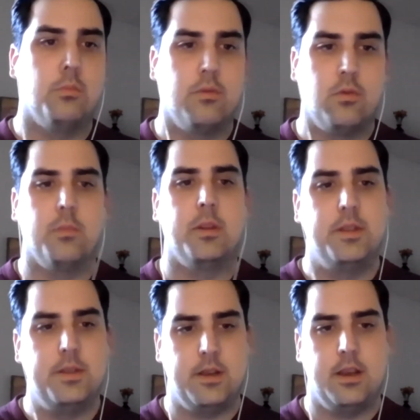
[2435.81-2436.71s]

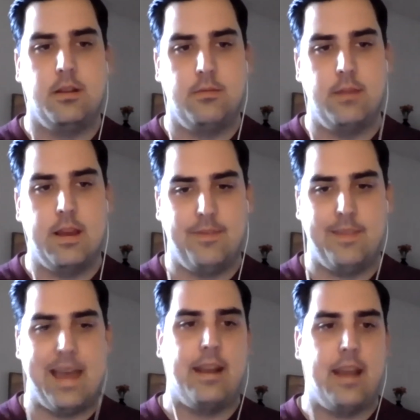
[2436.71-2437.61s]
performance and
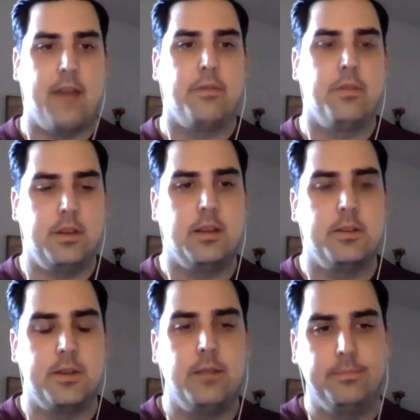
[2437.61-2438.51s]
that half of the data
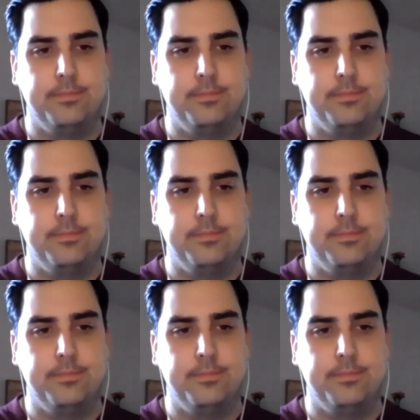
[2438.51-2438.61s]
set.